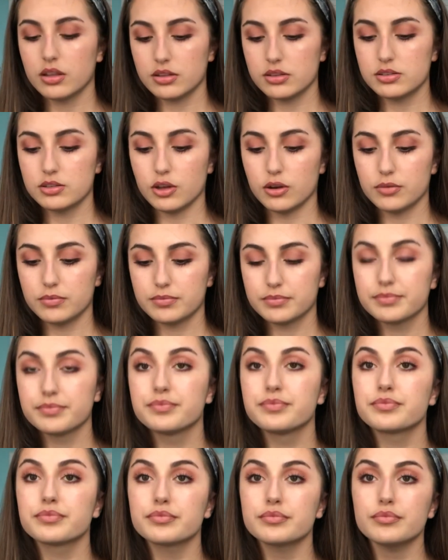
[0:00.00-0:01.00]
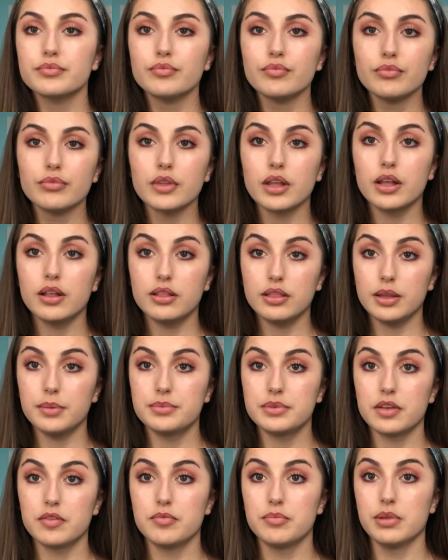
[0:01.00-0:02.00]
So
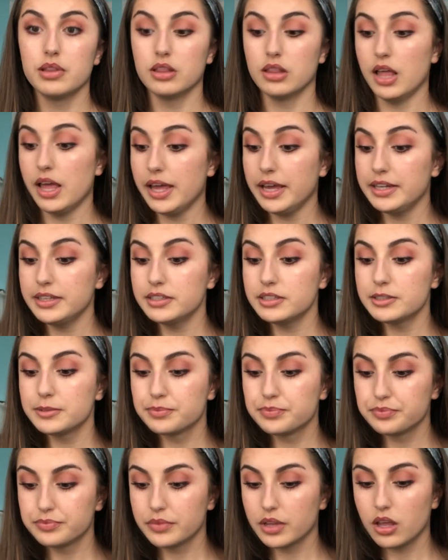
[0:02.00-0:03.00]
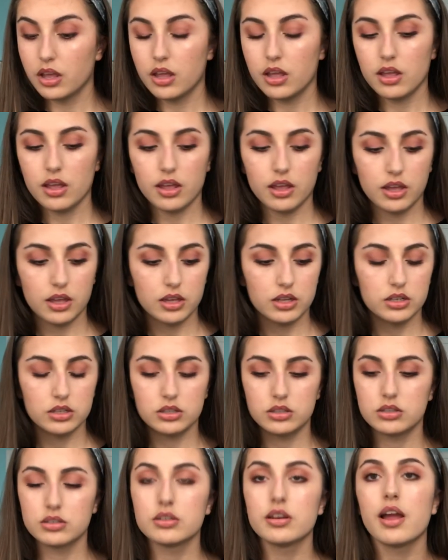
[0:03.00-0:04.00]
lips have been lined,
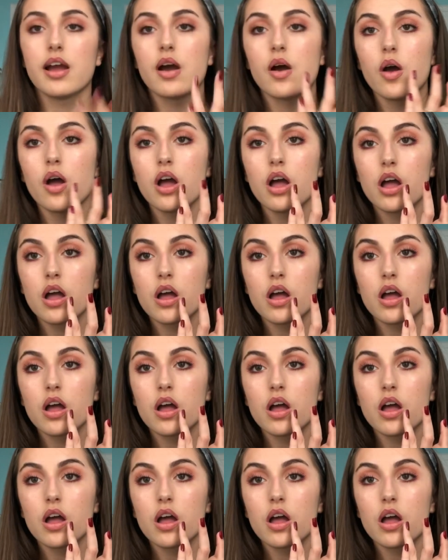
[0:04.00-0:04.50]
and now